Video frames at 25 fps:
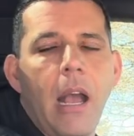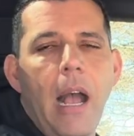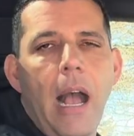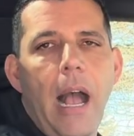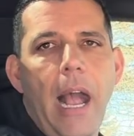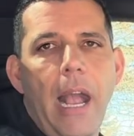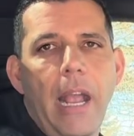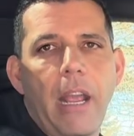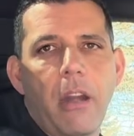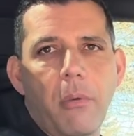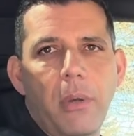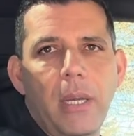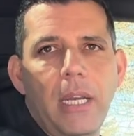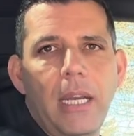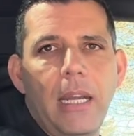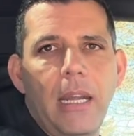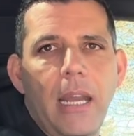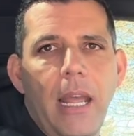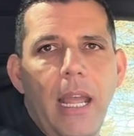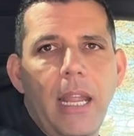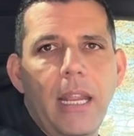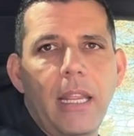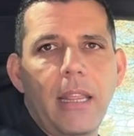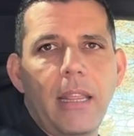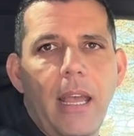I really
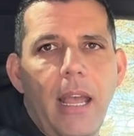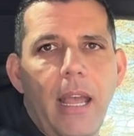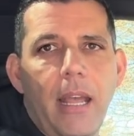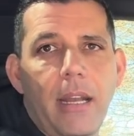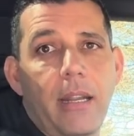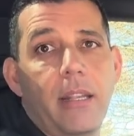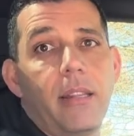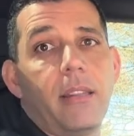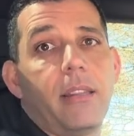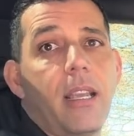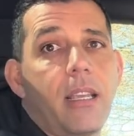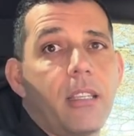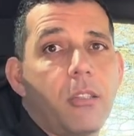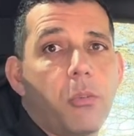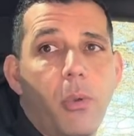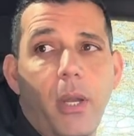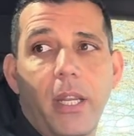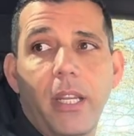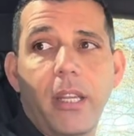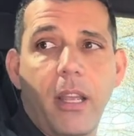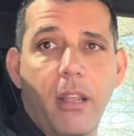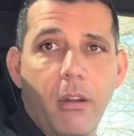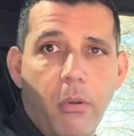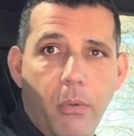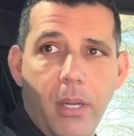like that, and that's why
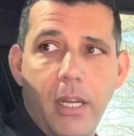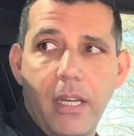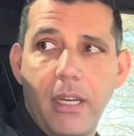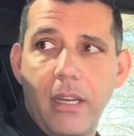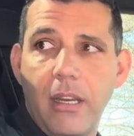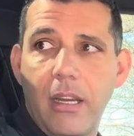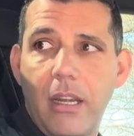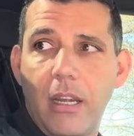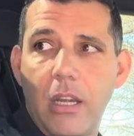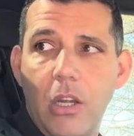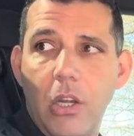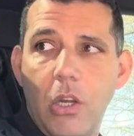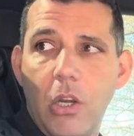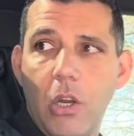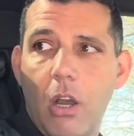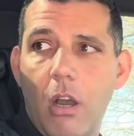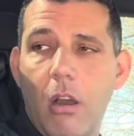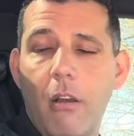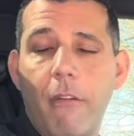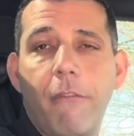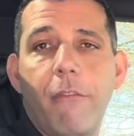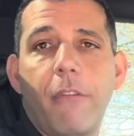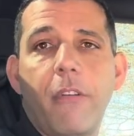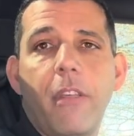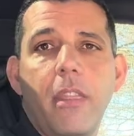I really
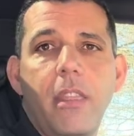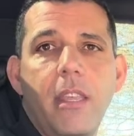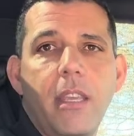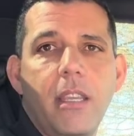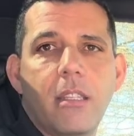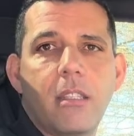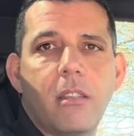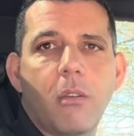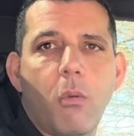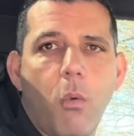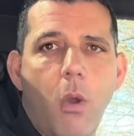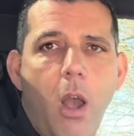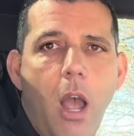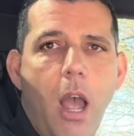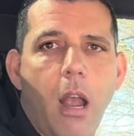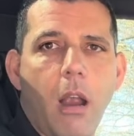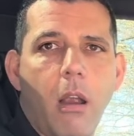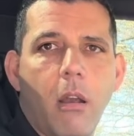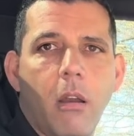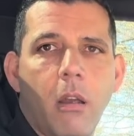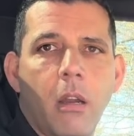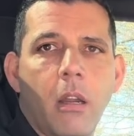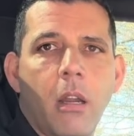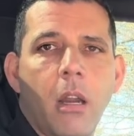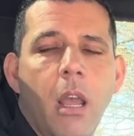love this
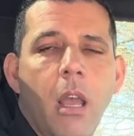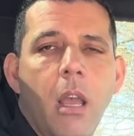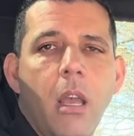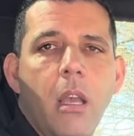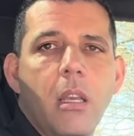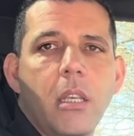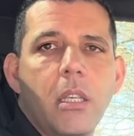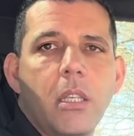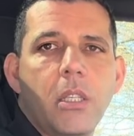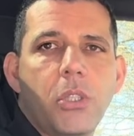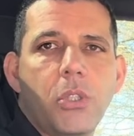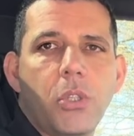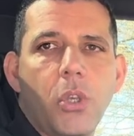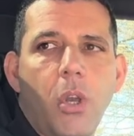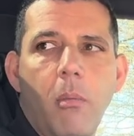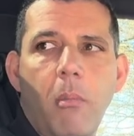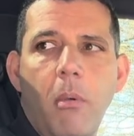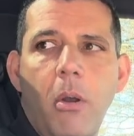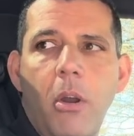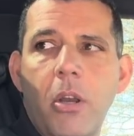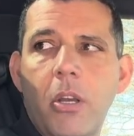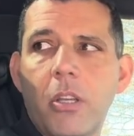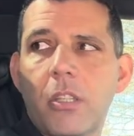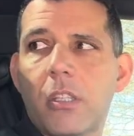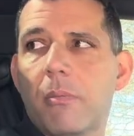wagon so
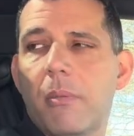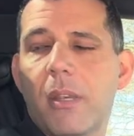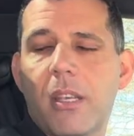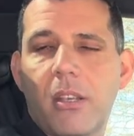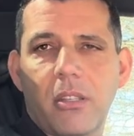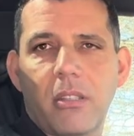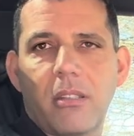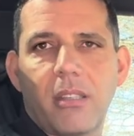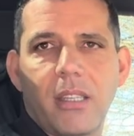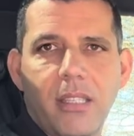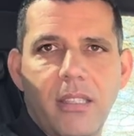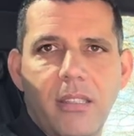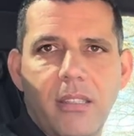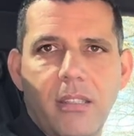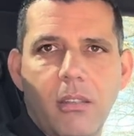much, because it's